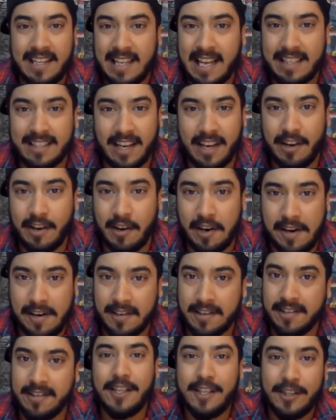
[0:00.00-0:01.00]
and that's how you
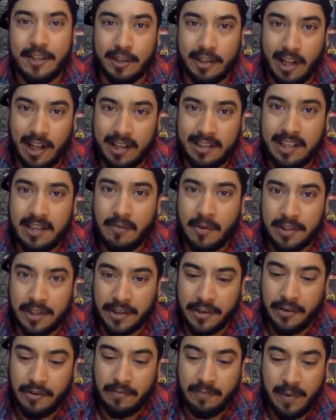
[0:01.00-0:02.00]
learn. So the Luctan was
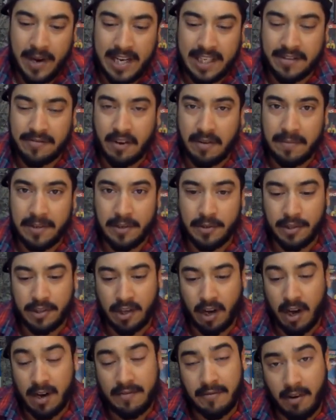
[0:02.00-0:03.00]
a good base for me to
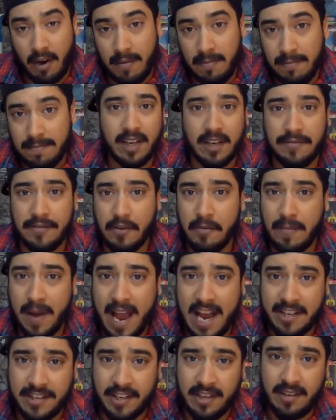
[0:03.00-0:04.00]
start from. If you
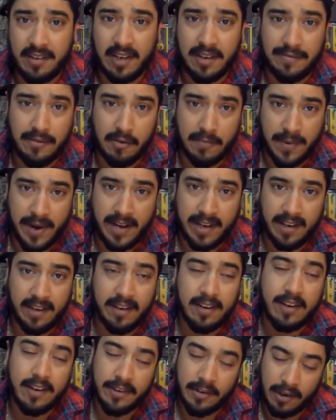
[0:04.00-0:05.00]
bash it, if you break
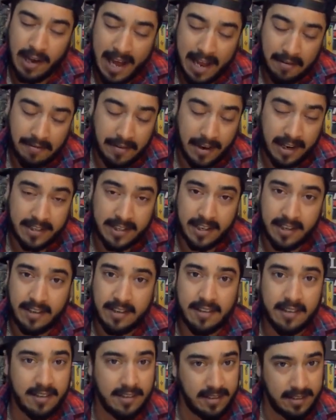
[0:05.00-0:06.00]
it, you gotta fix it.
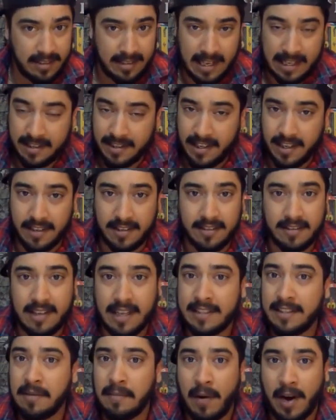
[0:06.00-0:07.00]
That's it.
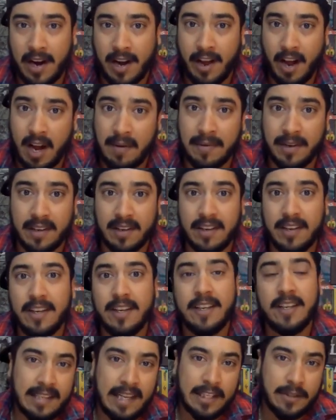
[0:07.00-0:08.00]
That's the part of hobby.
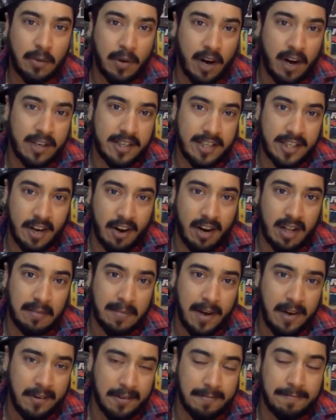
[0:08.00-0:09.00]
And that's what RCs are all
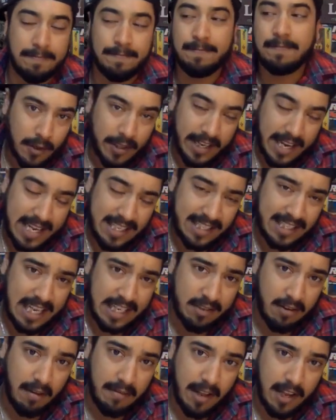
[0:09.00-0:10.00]
about. So the
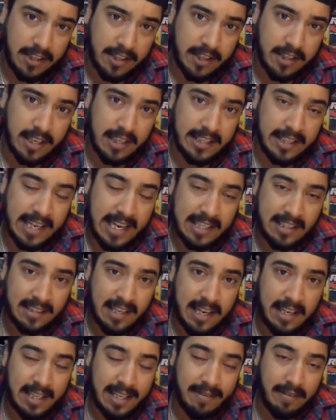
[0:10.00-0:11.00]
S912 Luctan and the
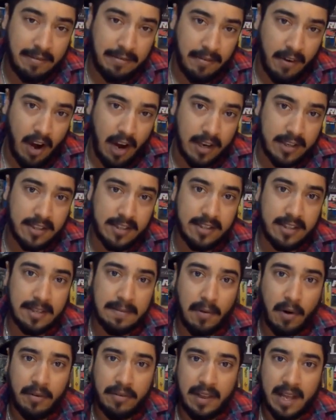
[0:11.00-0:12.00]
S911 Foxx,
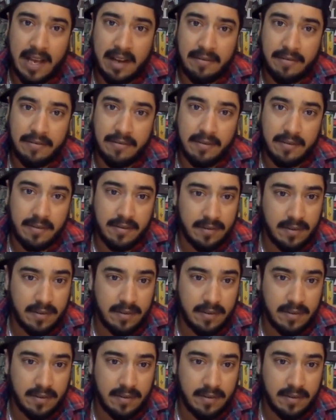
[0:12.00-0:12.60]
they both have